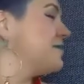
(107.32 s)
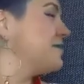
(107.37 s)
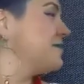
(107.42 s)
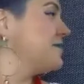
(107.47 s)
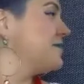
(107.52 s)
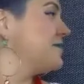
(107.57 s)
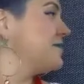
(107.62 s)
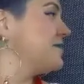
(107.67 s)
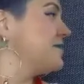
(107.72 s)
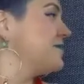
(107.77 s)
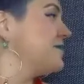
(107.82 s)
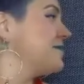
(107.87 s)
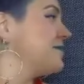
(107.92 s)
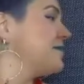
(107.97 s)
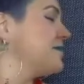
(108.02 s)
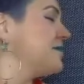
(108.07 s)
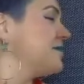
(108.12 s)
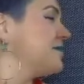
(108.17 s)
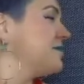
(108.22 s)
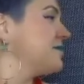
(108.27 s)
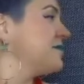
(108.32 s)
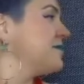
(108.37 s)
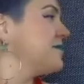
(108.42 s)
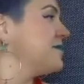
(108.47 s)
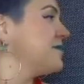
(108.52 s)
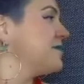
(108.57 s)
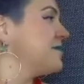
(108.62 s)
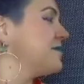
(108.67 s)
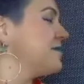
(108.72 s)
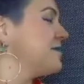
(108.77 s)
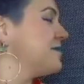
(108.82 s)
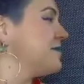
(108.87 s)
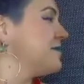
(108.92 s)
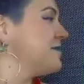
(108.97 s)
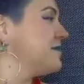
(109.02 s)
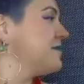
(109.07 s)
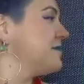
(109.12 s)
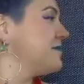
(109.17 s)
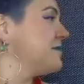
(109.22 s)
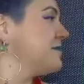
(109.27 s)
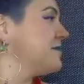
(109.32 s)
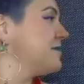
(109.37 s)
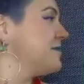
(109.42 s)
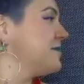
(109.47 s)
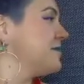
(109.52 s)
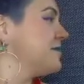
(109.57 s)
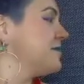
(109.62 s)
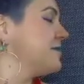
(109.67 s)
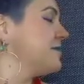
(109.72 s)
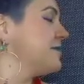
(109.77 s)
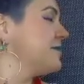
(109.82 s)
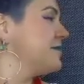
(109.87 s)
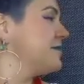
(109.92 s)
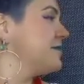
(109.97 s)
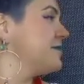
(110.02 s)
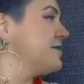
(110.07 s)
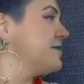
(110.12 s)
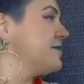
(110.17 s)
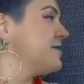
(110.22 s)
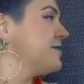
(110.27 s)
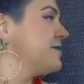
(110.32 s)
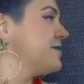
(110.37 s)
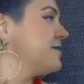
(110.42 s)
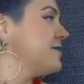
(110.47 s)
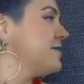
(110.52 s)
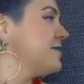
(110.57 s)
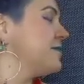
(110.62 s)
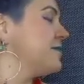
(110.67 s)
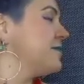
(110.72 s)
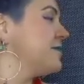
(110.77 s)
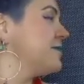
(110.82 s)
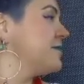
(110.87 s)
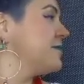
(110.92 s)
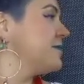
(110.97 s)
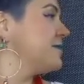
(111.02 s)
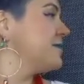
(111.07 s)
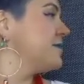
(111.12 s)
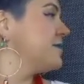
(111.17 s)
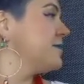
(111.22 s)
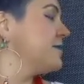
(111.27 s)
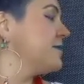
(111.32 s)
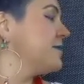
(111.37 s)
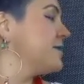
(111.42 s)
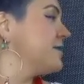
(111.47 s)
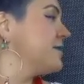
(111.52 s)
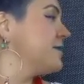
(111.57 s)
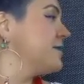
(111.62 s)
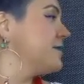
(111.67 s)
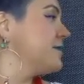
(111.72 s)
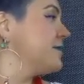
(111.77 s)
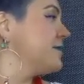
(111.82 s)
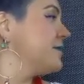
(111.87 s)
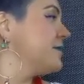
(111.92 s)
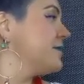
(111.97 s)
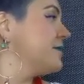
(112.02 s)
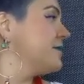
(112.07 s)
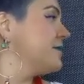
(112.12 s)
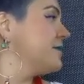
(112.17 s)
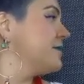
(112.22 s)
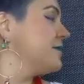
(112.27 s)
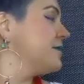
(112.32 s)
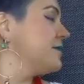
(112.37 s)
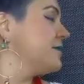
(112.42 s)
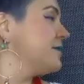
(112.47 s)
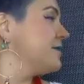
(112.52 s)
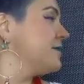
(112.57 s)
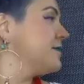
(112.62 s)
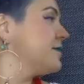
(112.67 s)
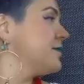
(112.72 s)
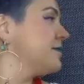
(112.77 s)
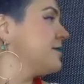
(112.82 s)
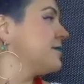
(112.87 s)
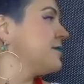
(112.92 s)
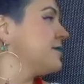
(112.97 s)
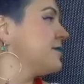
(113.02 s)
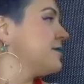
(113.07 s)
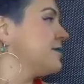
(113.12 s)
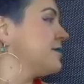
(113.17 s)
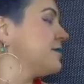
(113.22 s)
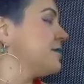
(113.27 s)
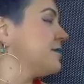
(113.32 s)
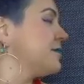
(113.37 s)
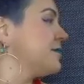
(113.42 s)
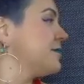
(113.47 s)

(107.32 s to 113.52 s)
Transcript: (silent)